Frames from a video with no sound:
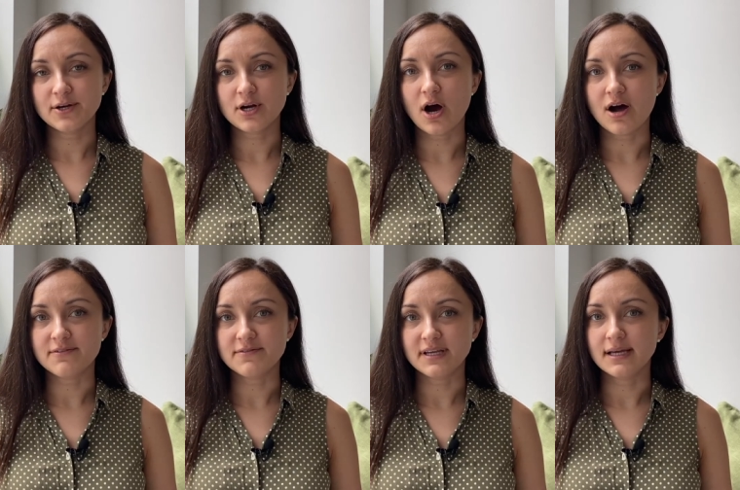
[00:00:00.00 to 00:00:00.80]

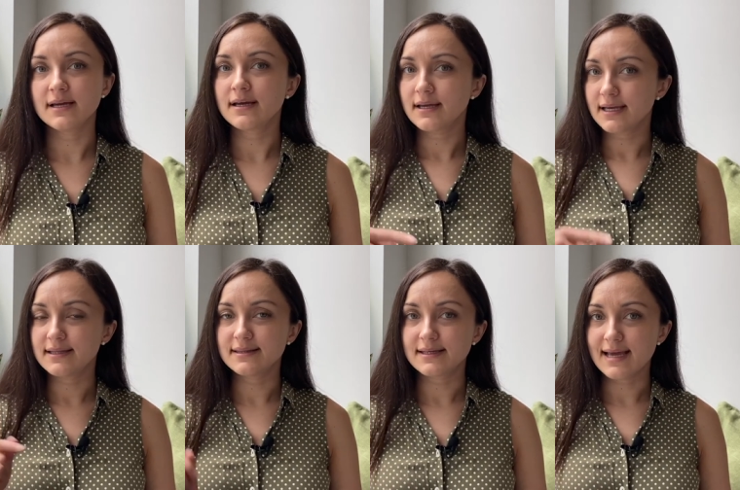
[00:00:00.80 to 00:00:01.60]
coffee
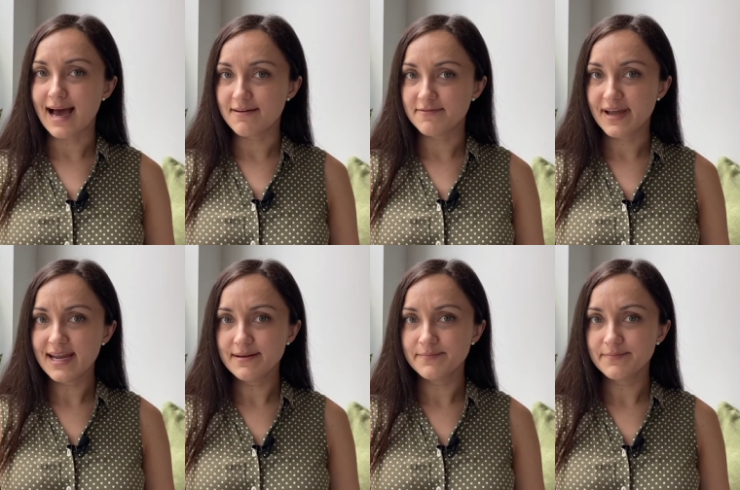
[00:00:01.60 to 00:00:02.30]
in the cafe